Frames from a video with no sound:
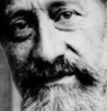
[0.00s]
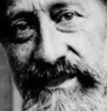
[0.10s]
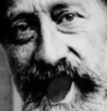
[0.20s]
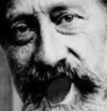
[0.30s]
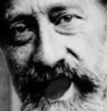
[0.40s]

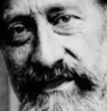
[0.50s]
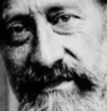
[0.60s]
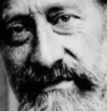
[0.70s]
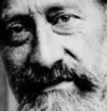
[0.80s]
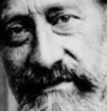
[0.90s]

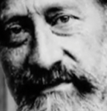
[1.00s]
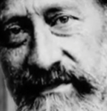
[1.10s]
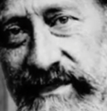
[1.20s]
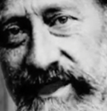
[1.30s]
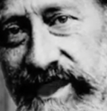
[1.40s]
L'Aurore
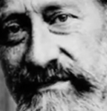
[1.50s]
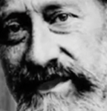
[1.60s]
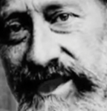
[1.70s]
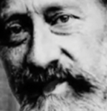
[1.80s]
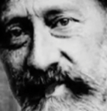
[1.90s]
from
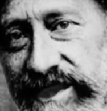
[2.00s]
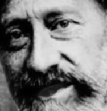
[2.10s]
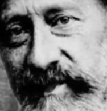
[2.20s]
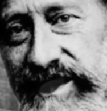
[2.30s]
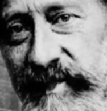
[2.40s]
nineteen
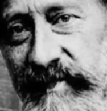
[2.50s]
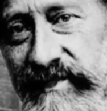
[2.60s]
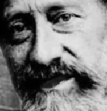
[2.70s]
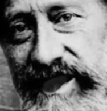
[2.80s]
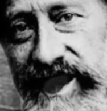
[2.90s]

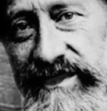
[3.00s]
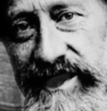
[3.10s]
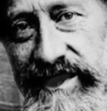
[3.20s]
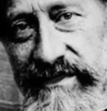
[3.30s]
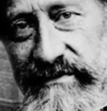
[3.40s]
thirteen to
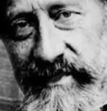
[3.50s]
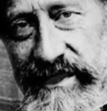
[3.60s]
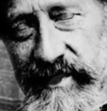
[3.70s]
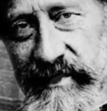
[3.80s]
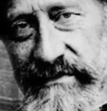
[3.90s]
nineteen
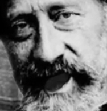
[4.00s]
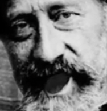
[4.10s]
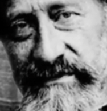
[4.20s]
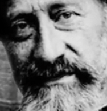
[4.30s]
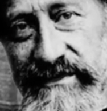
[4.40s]

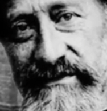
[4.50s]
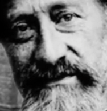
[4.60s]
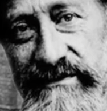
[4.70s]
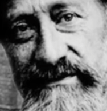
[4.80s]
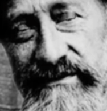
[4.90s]
twenty-one,
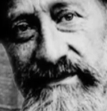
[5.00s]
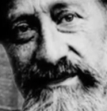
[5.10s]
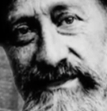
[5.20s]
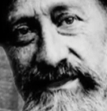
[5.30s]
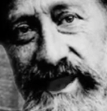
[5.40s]

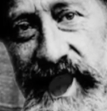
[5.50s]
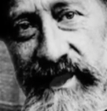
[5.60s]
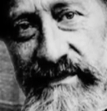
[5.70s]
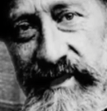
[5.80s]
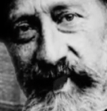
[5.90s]
where I
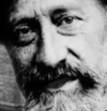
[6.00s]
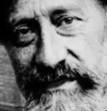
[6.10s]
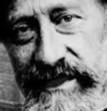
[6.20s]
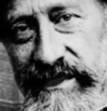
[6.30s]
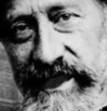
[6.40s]
had
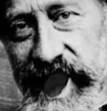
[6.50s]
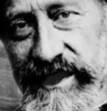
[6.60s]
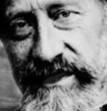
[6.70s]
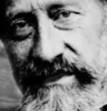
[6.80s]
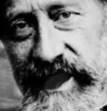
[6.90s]
lost my
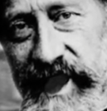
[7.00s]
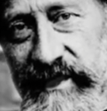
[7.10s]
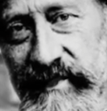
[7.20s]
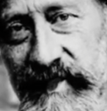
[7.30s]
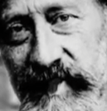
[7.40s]
right
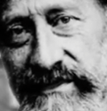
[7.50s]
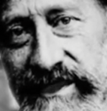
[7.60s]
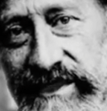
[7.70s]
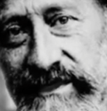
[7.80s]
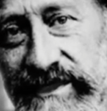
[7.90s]
arm to an
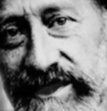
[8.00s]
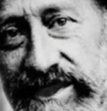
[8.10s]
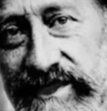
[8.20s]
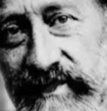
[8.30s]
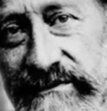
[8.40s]

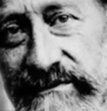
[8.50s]
explosion